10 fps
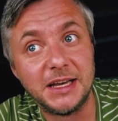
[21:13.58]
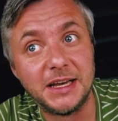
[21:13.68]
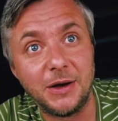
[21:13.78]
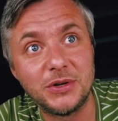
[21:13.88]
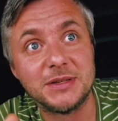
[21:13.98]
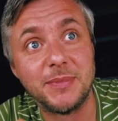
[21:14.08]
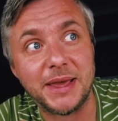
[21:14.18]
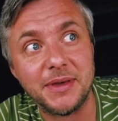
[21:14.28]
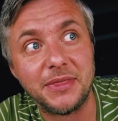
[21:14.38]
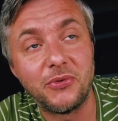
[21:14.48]
I was
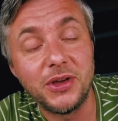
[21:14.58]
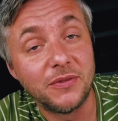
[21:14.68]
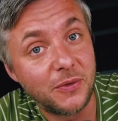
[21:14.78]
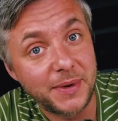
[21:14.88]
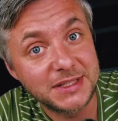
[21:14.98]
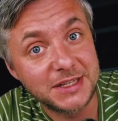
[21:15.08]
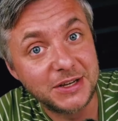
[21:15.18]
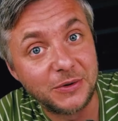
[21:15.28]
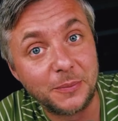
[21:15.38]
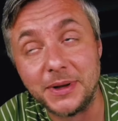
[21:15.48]
maybe 3 or 4 months
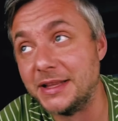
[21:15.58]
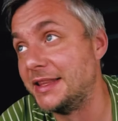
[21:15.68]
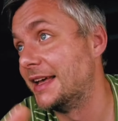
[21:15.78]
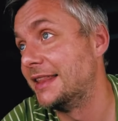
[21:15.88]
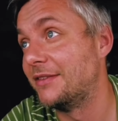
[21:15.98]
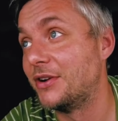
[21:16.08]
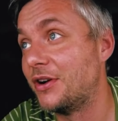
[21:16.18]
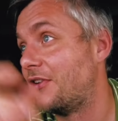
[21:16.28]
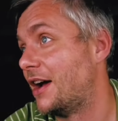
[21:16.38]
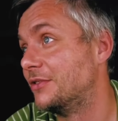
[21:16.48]
ago, but yeah, never got
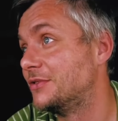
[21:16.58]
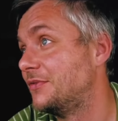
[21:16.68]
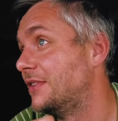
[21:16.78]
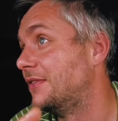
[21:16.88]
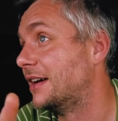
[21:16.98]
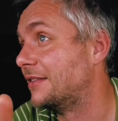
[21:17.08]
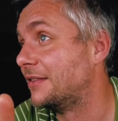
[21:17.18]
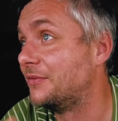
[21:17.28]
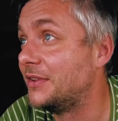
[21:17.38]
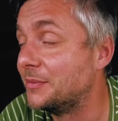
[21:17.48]
around to
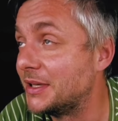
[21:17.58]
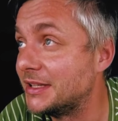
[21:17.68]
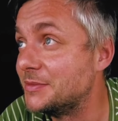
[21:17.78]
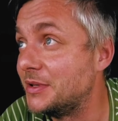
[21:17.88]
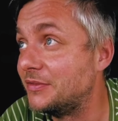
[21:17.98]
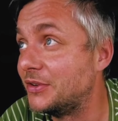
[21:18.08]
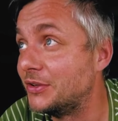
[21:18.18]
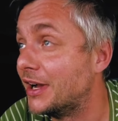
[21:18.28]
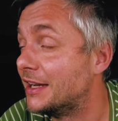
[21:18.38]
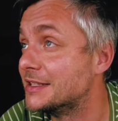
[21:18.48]
filming this bit for you
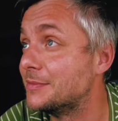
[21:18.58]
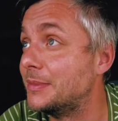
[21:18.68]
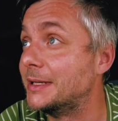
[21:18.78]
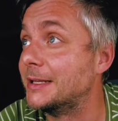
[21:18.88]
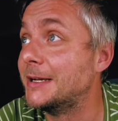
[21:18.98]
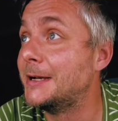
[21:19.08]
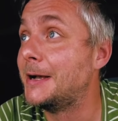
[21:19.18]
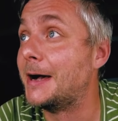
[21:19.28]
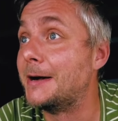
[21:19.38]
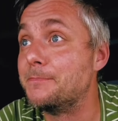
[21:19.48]
guys. But
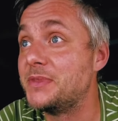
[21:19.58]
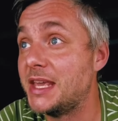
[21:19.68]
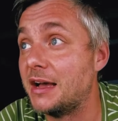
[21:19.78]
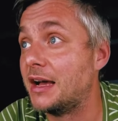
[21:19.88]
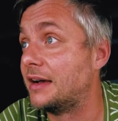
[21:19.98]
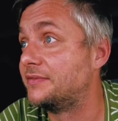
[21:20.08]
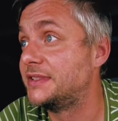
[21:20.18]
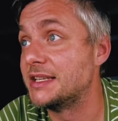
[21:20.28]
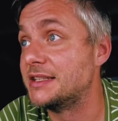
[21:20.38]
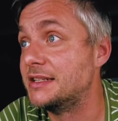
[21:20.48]
yeah, I've
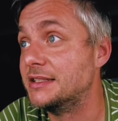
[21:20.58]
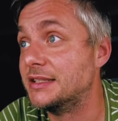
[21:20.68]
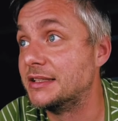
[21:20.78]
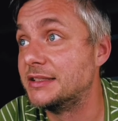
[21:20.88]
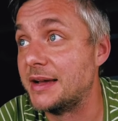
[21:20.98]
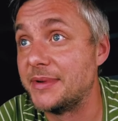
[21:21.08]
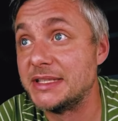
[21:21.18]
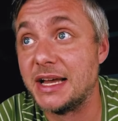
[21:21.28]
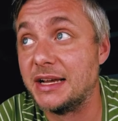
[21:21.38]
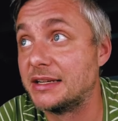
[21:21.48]
tested it at Time
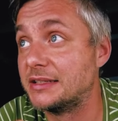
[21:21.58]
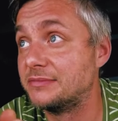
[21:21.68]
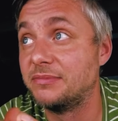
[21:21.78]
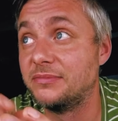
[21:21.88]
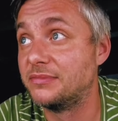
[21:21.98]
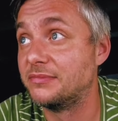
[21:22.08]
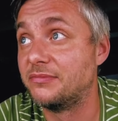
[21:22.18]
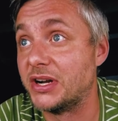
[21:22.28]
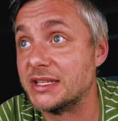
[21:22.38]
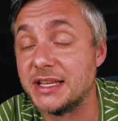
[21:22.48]
Attack,
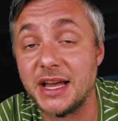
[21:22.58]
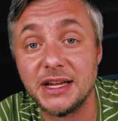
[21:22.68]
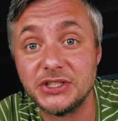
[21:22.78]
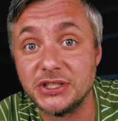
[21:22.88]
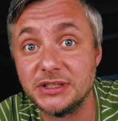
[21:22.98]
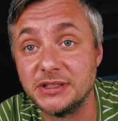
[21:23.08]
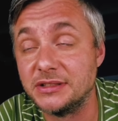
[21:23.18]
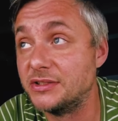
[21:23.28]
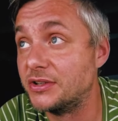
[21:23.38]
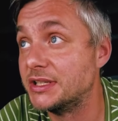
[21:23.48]
Brands Hatch,
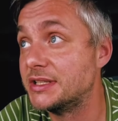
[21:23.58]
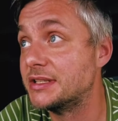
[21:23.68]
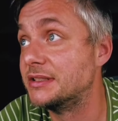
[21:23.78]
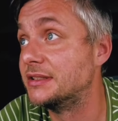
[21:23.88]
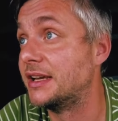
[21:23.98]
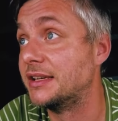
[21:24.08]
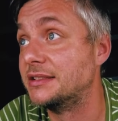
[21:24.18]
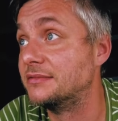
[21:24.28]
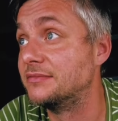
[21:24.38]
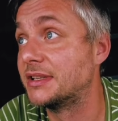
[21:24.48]
and Donington,
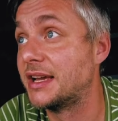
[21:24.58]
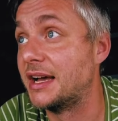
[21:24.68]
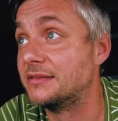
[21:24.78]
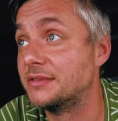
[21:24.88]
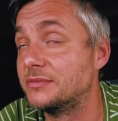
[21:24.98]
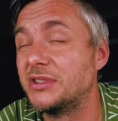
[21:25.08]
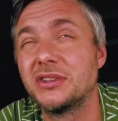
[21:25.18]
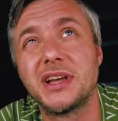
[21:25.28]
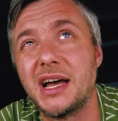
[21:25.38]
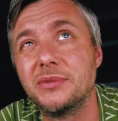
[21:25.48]
and
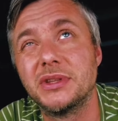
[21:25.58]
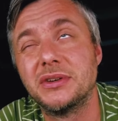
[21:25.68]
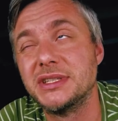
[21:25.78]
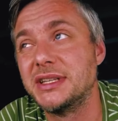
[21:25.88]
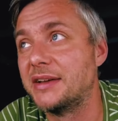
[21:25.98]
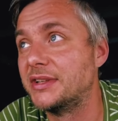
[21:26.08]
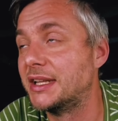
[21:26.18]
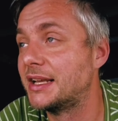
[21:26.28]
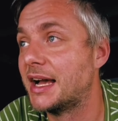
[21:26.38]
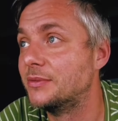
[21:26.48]
not Cadwell. No, I didn't have it
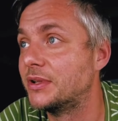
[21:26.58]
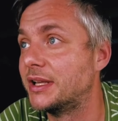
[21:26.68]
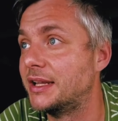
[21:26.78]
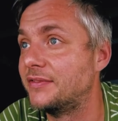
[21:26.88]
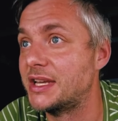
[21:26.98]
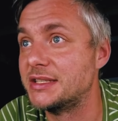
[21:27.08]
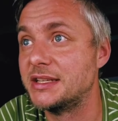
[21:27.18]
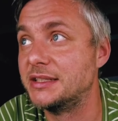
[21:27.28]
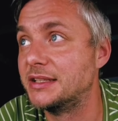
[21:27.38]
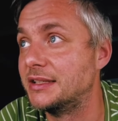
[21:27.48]
at Cadwell, and I
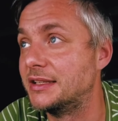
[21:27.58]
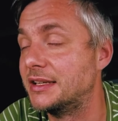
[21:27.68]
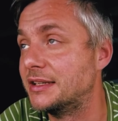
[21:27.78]
tested it at